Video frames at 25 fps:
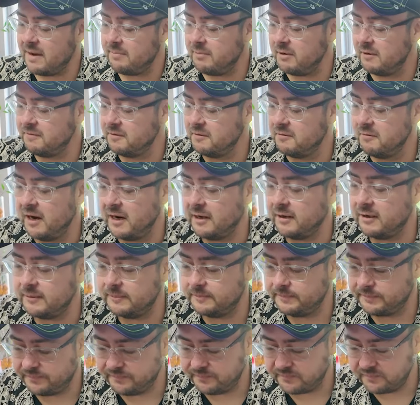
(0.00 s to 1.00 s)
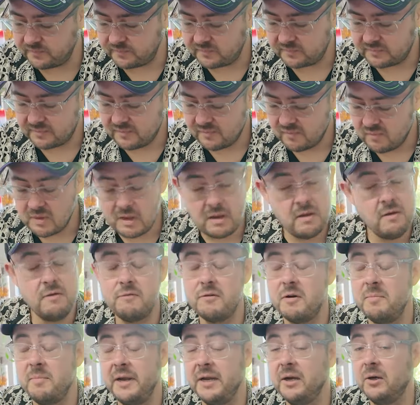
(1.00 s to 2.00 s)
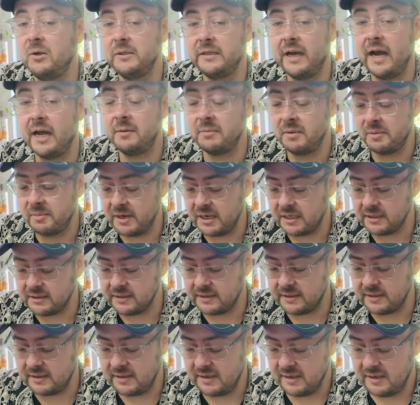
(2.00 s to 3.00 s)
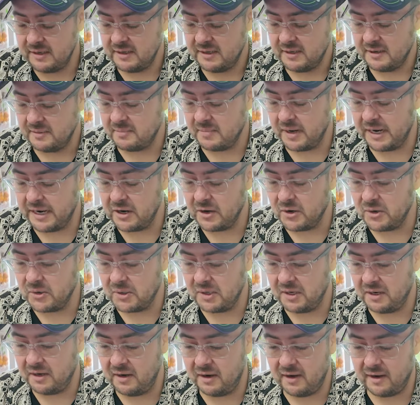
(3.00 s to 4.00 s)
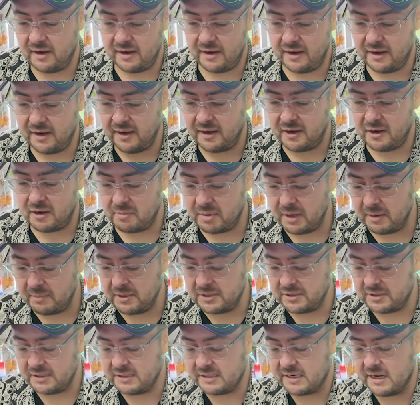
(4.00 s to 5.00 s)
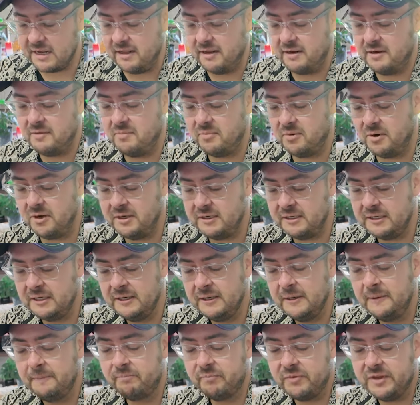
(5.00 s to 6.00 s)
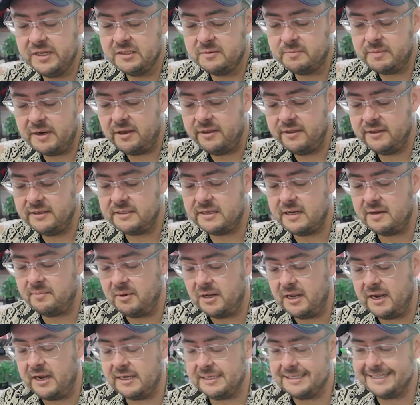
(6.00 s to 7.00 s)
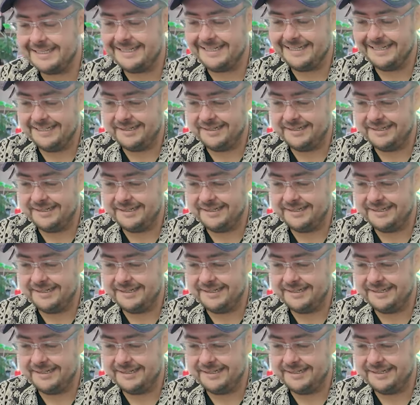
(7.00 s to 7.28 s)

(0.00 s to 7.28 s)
cab off the rank from my old alma mater, my own uh, publisher, Scarlet Imprint, is Balthazar Black's